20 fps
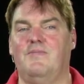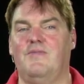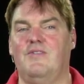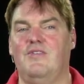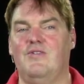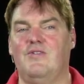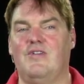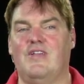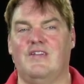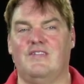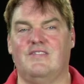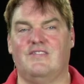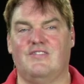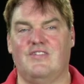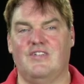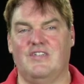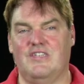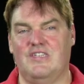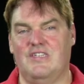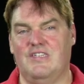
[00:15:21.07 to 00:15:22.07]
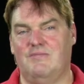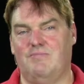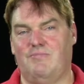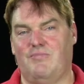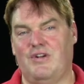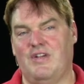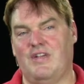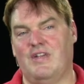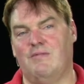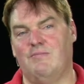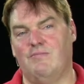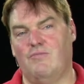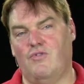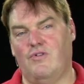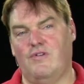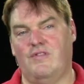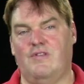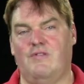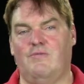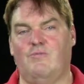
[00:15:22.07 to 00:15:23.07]
You can still bring in
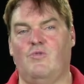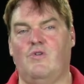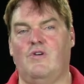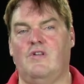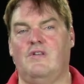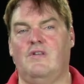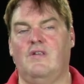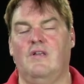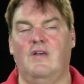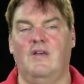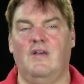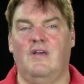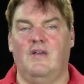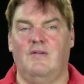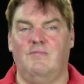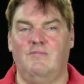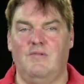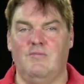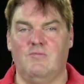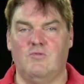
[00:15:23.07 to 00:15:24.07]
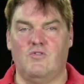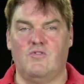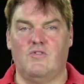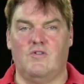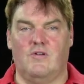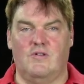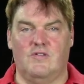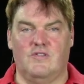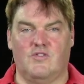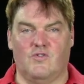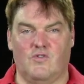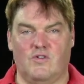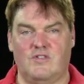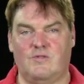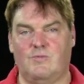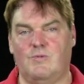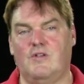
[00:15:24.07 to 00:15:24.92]
more than one mimoCall source.